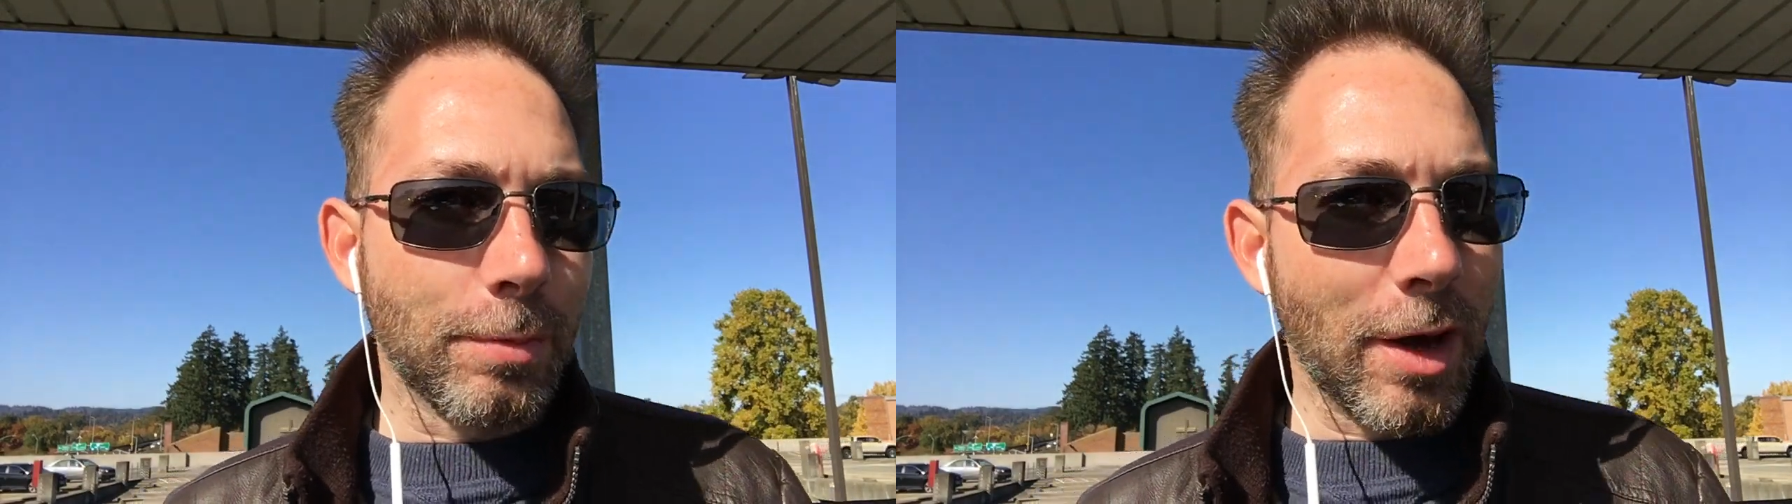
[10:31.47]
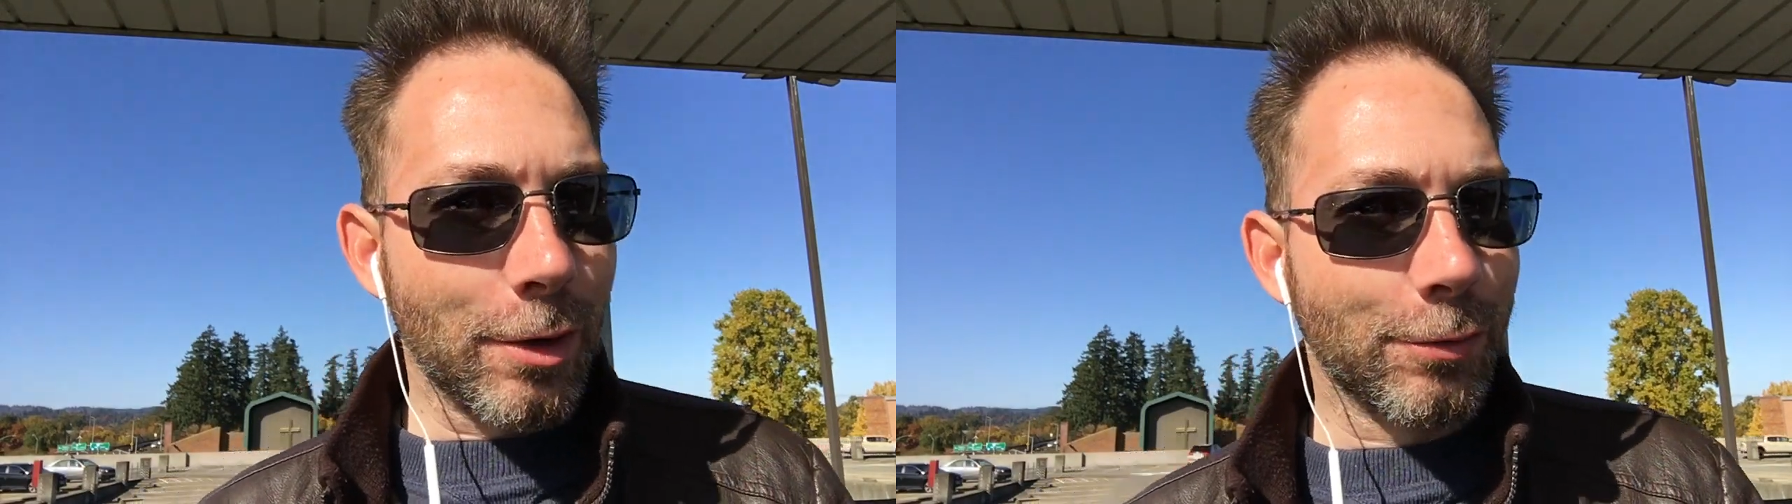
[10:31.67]

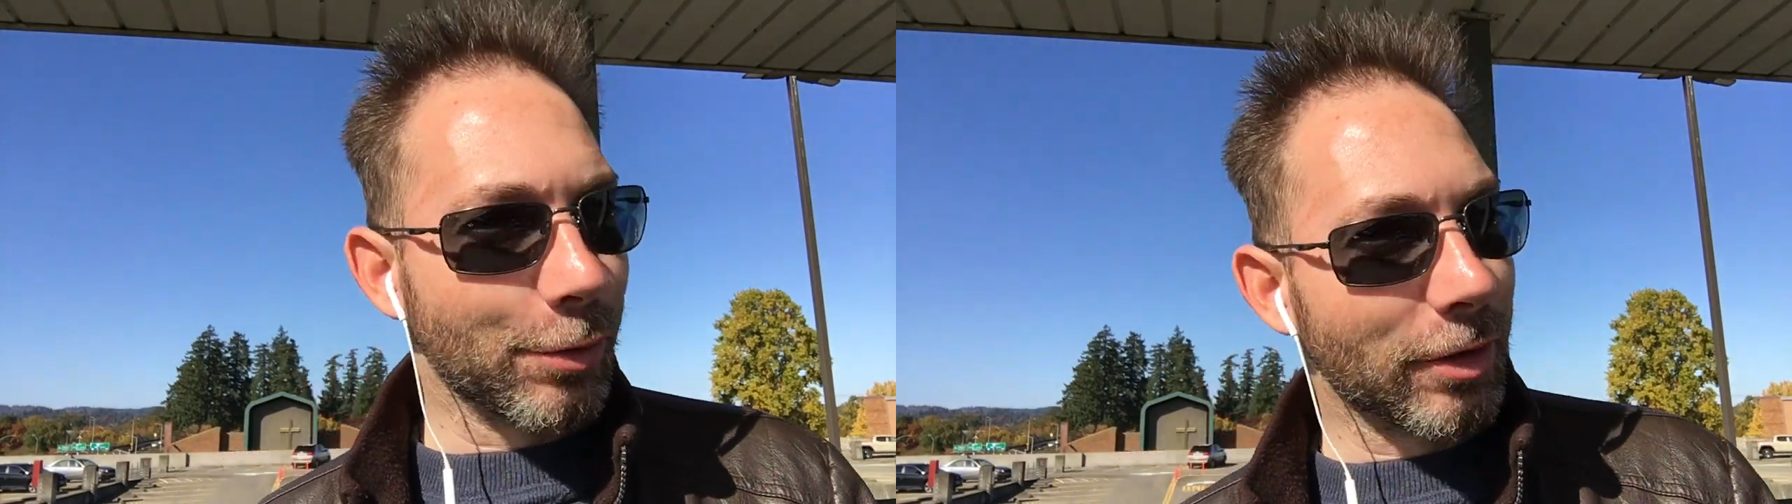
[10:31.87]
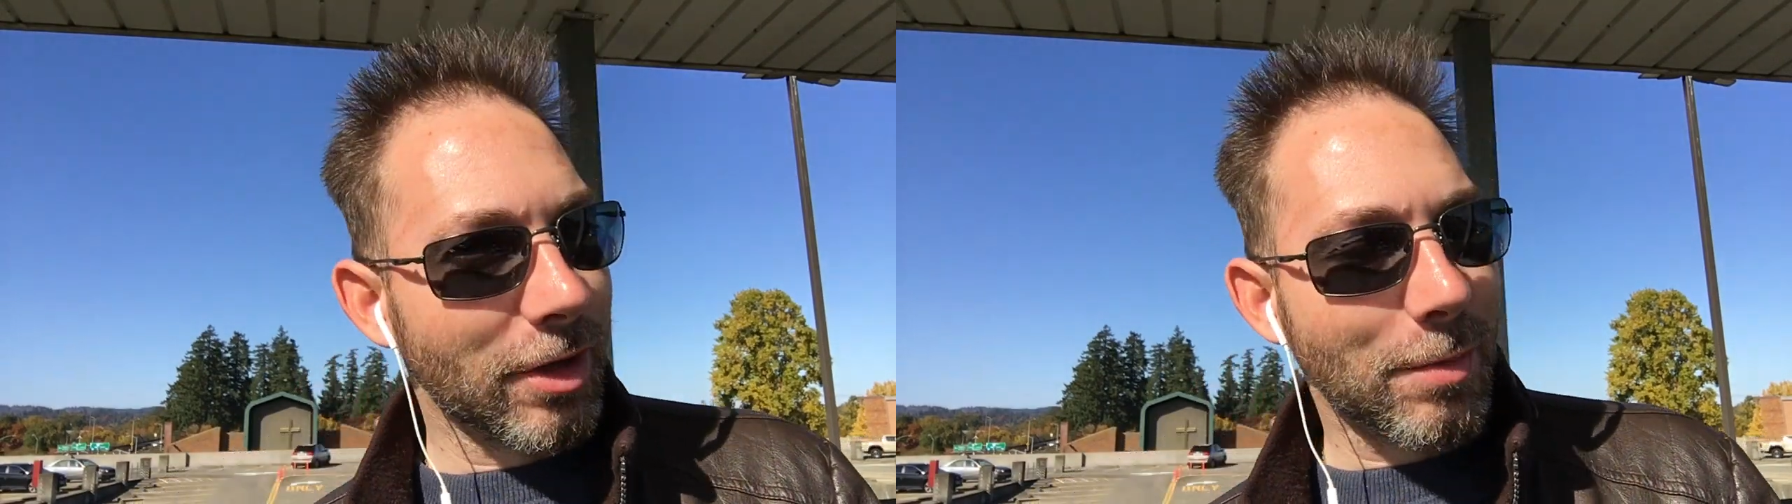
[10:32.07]
pair of
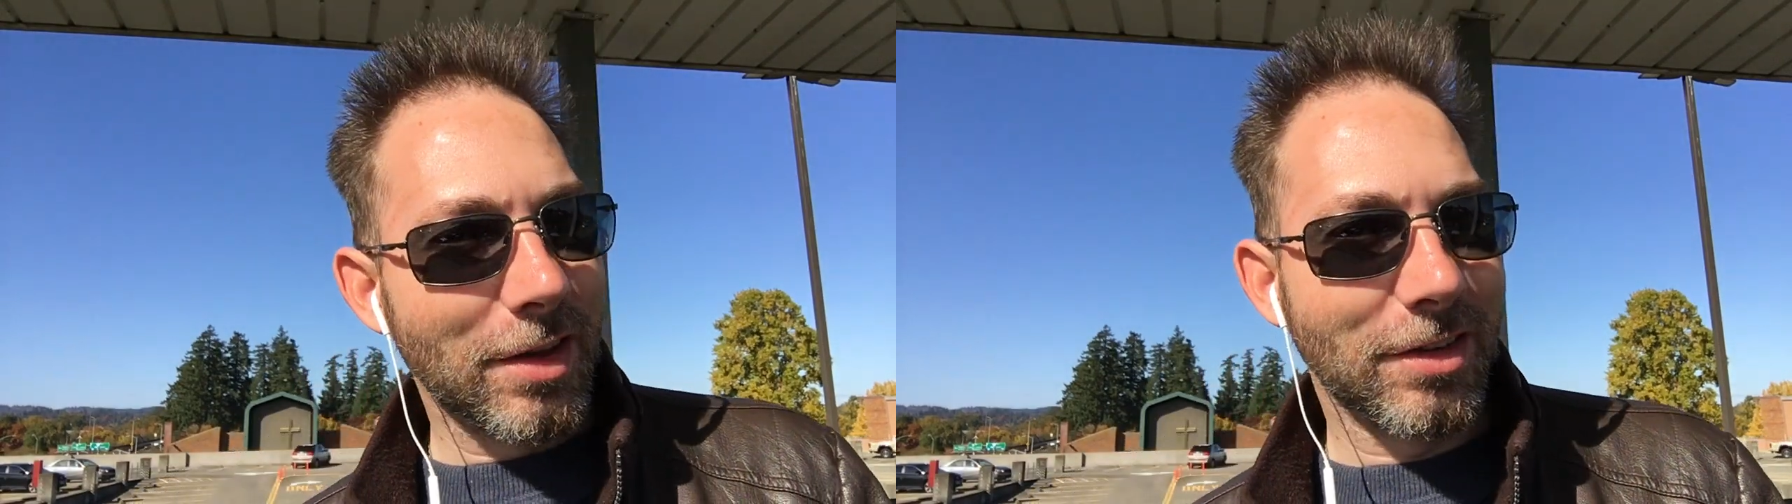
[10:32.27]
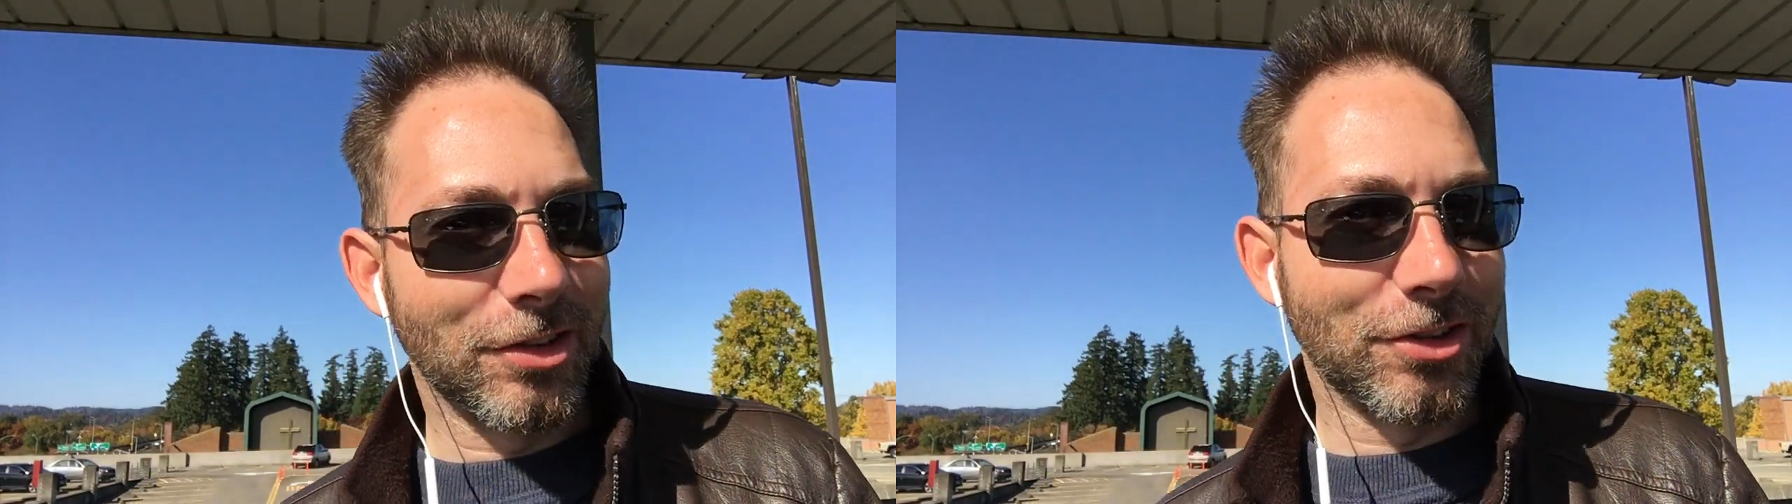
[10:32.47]
really
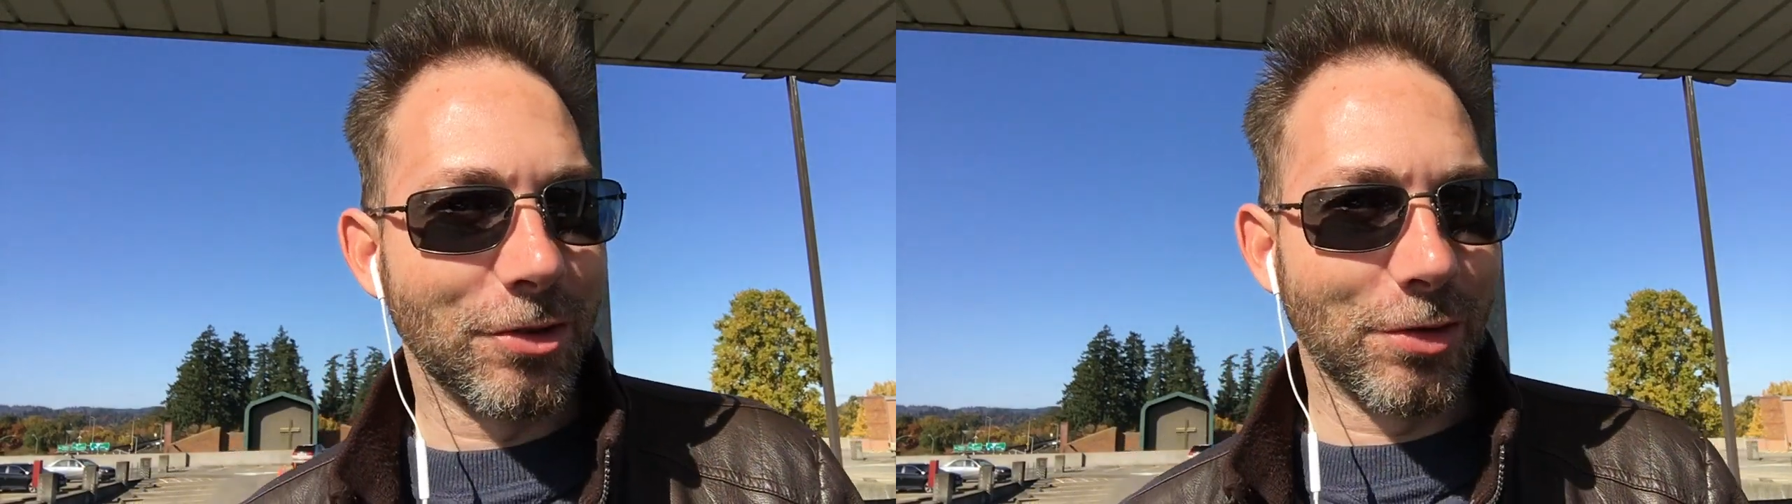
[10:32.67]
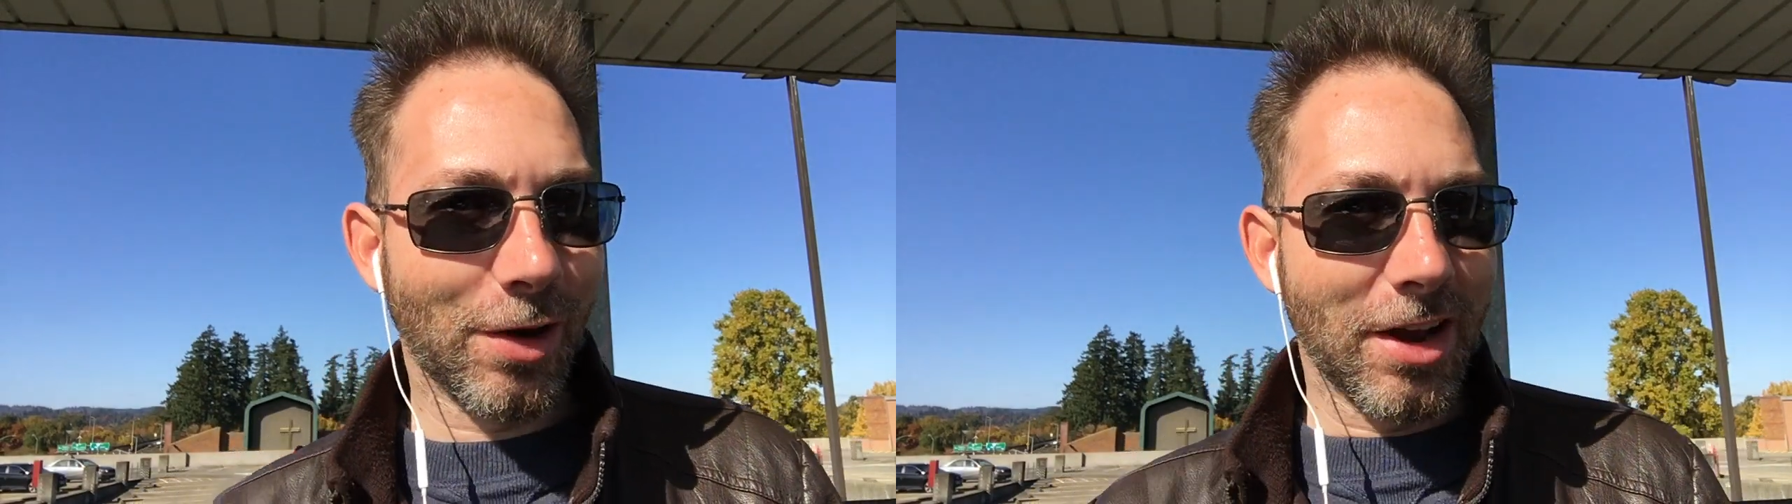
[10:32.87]
amazing
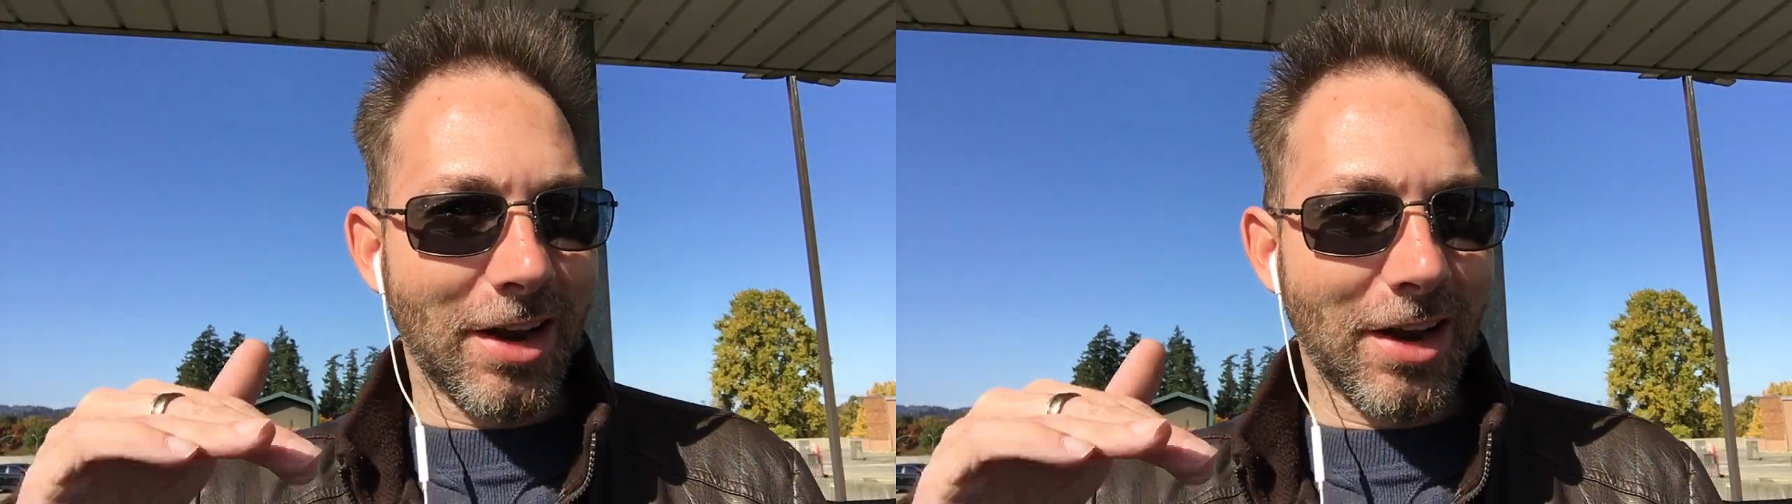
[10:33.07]
shoes, right?